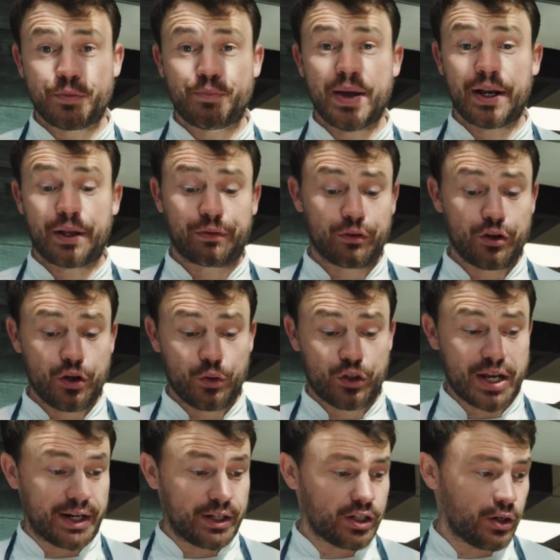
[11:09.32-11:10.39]
it's picked through,
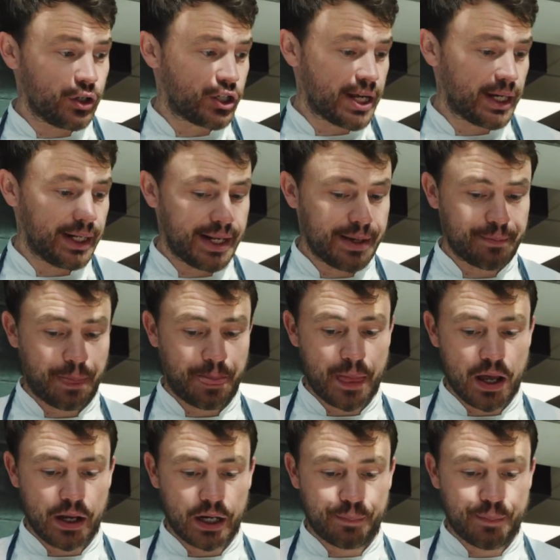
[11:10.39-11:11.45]
check there's no shell in it,
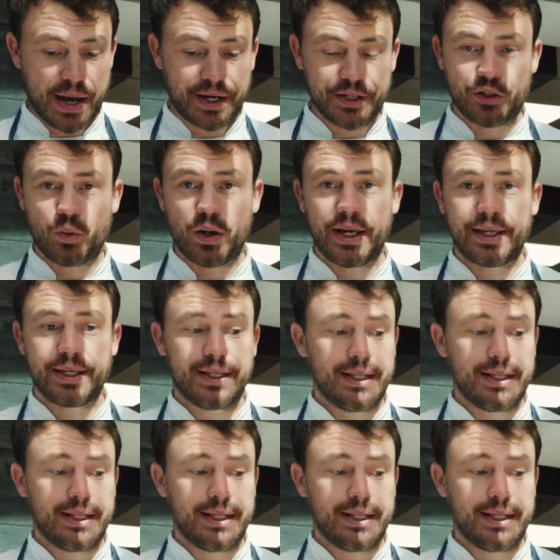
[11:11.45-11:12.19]
I'm gonna pack this away.